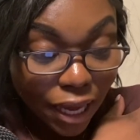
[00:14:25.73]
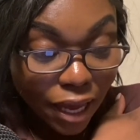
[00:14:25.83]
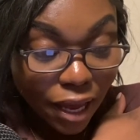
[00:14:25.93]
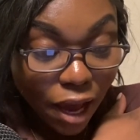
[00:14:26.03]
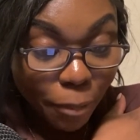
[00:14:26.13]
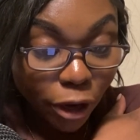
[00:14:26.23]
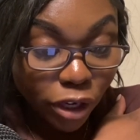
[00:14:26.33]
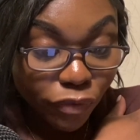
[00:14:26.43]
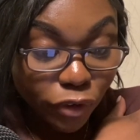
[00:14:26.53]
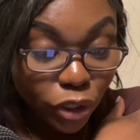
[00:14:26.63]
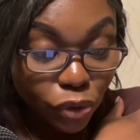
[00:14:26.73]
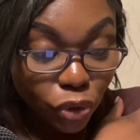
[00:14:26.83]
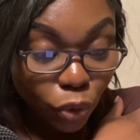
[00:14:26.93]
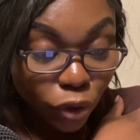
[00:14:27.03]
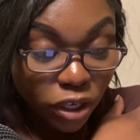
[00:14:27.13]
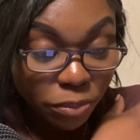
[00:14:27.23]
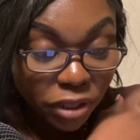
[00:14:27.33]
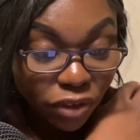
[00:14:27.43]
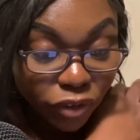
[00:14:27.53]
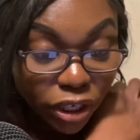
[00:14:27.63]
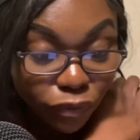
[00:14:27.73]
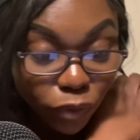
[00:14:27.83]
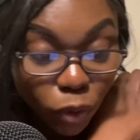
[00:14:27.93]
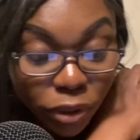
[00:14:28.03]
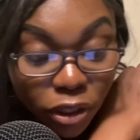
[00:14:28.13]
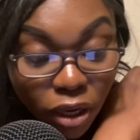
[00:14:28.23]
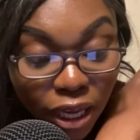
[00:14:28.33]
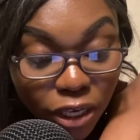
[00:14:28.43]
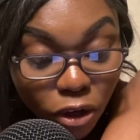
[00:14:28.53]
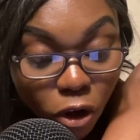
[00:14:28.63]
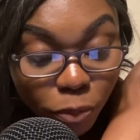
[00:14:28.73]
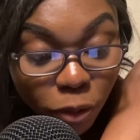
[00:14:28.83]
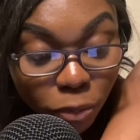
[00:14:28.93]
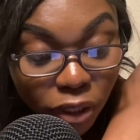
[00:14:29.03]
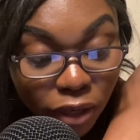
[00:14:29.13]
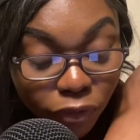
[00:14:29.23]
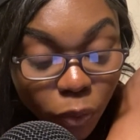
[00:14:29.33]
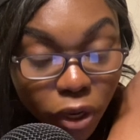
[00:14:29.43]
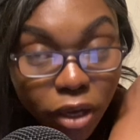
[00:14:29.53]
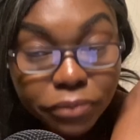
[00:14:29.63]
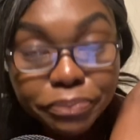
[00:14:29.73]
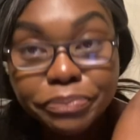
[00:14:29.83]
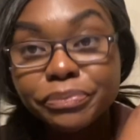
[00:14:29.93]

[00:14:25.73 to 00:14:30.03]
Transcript: A part of a new story being written for women and all people everywhere.